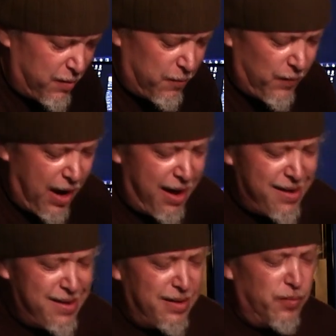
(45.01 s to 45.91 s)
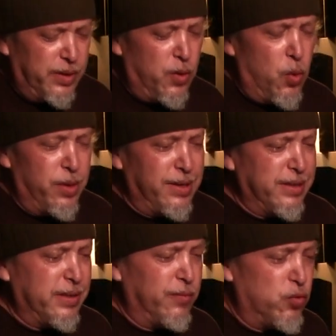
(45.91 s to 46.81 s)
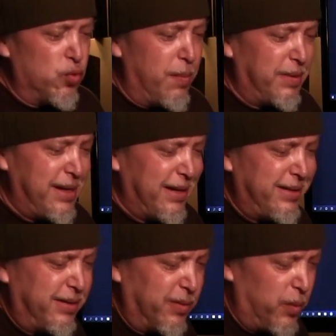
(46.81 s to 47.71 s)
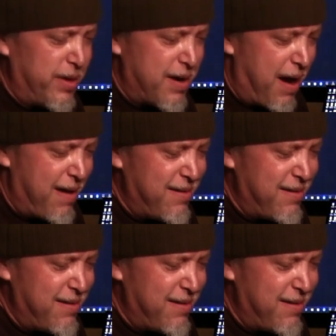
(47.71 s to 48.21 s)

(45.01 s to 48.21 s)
high-end recordings of drum kits and whatnot.